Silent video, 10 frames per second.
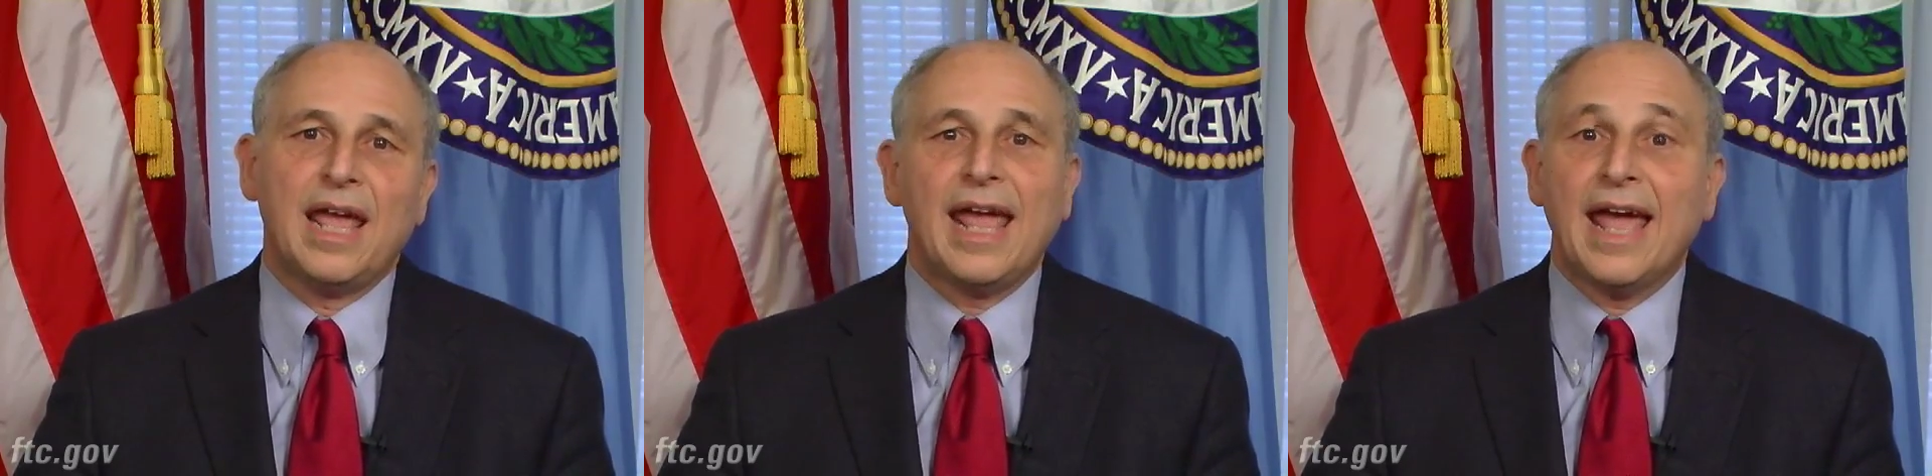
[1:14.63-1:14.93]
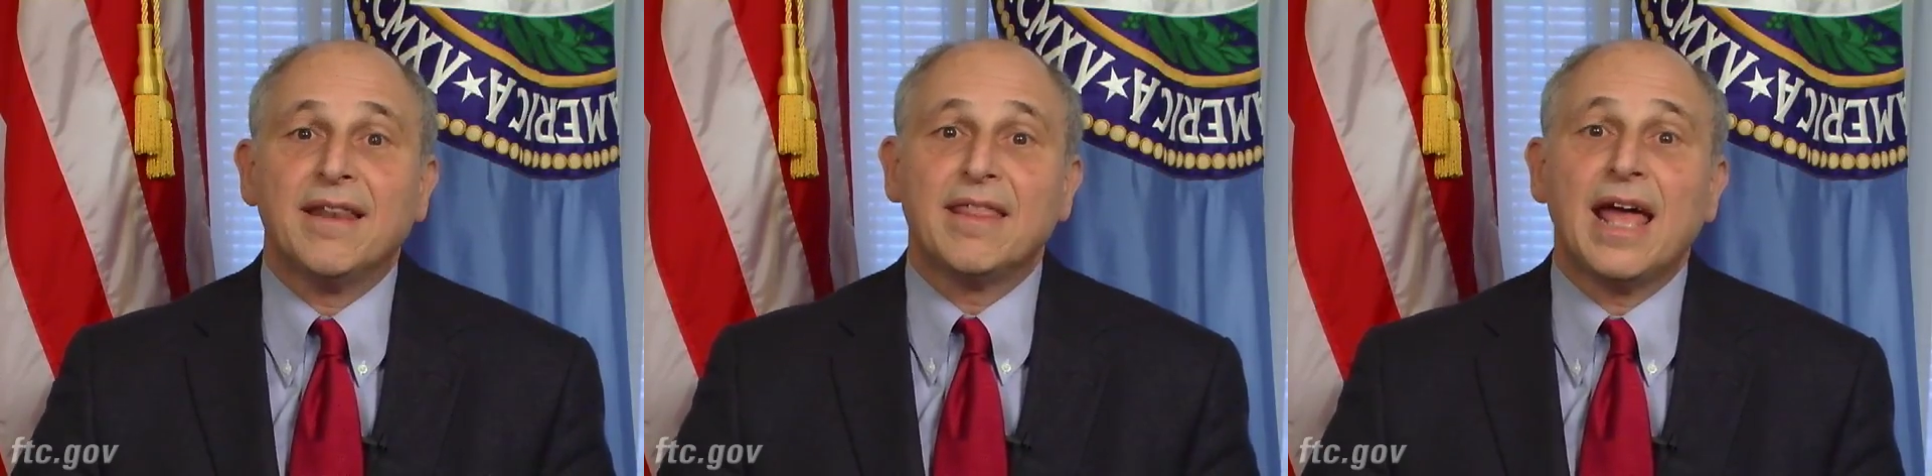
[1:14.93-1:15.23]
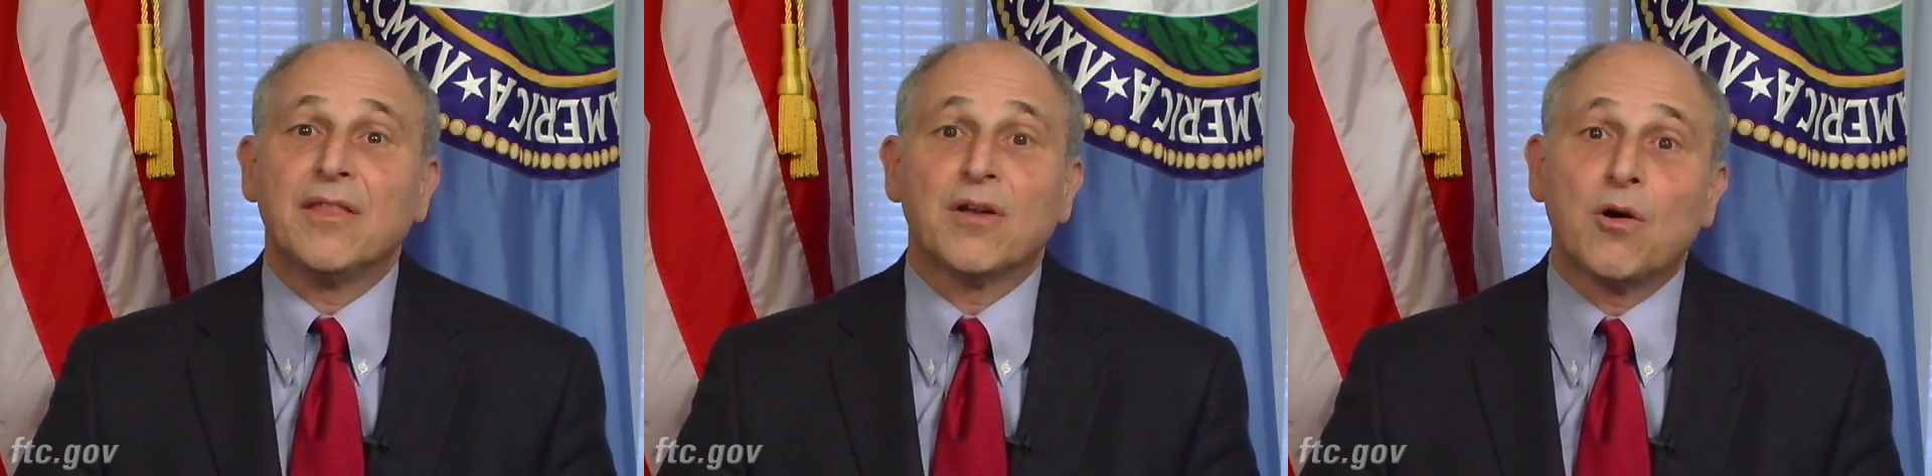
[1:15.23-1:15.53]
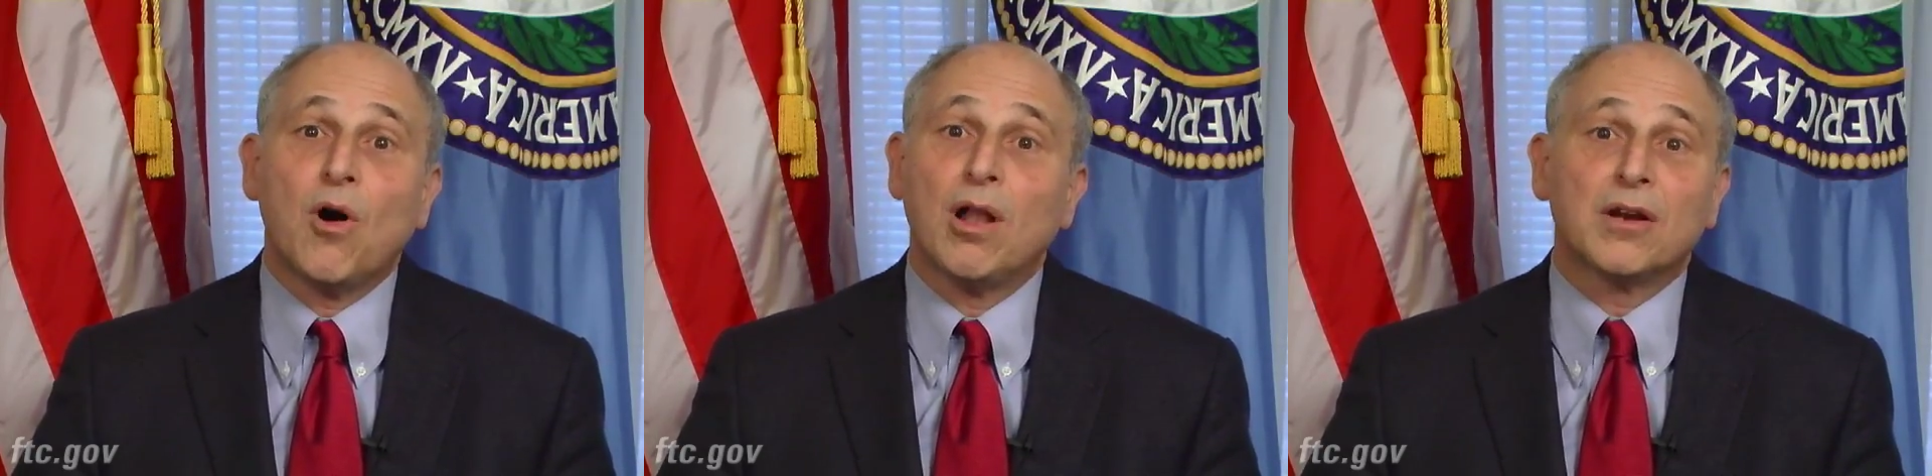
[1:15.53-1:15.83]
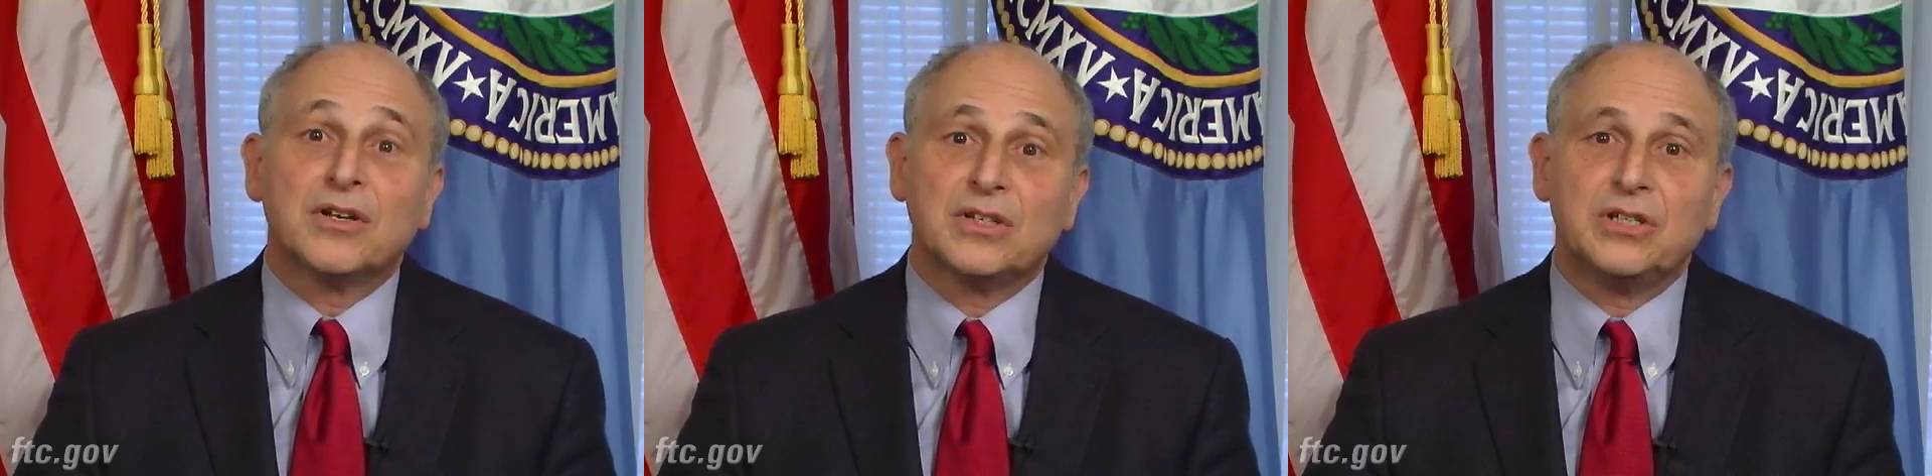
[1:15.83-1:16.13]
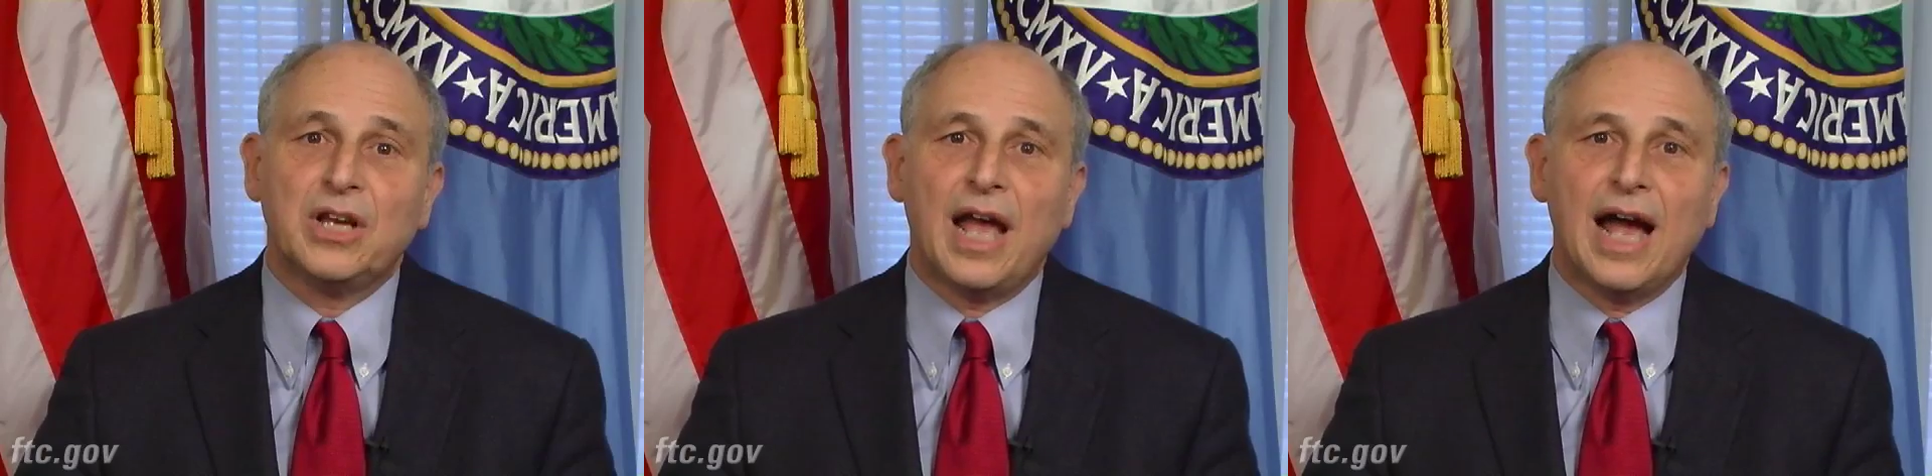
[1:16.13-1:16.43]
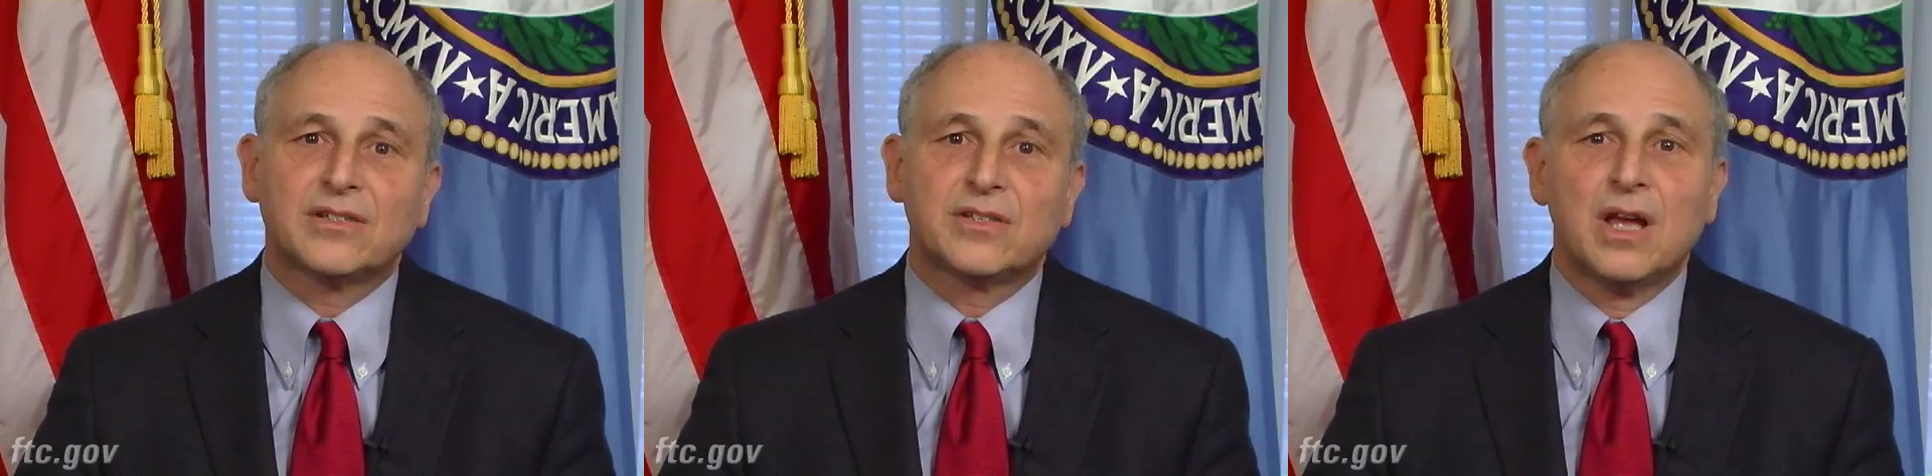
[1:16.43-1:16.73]
And then the caller
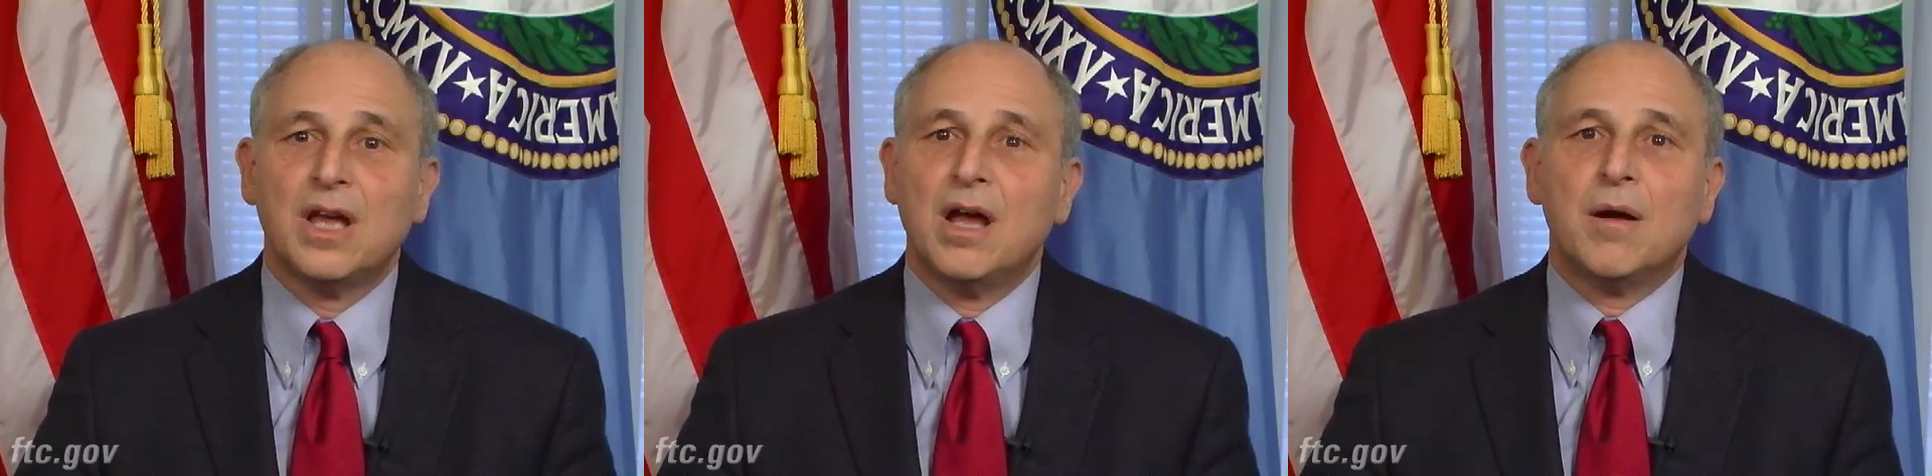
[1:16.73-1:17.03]
suggests